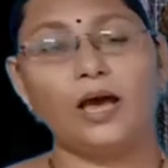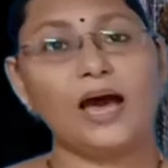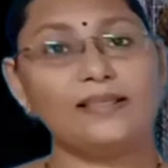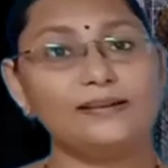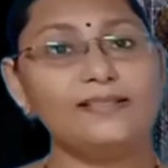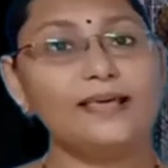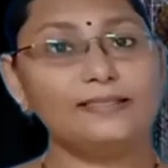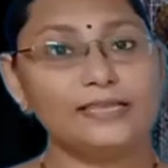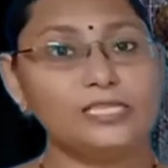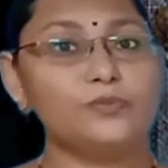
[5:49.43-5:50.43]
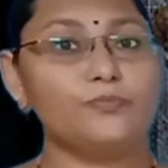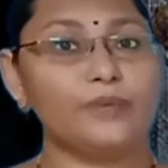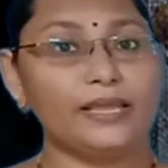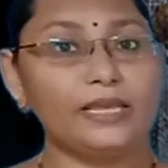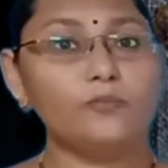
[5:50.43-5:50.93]
Other than this,
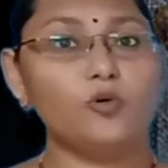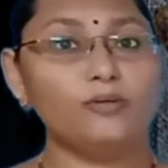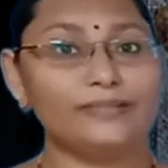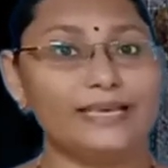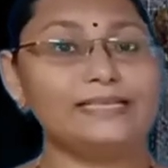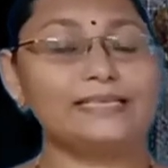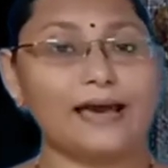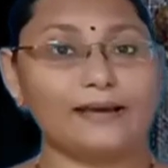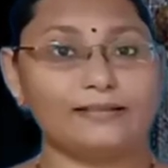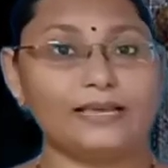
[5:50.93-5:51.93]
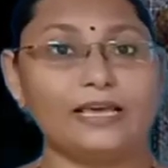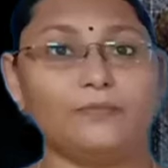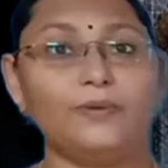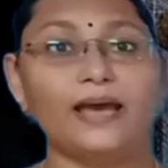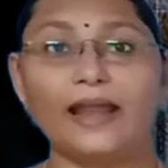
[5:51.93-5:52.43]
many more things are there
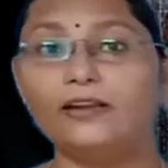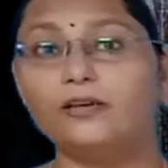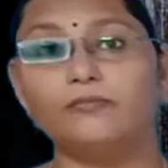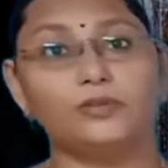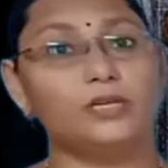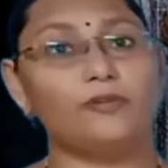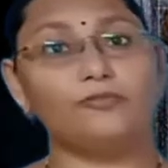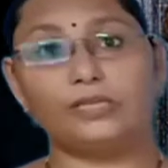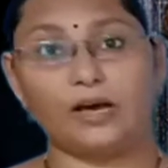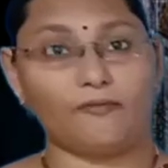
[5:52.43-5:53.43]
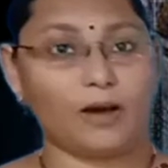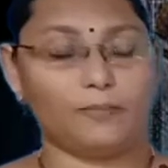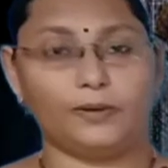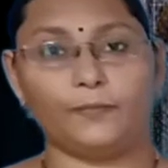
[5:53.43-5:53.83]
behind the word of Nawab.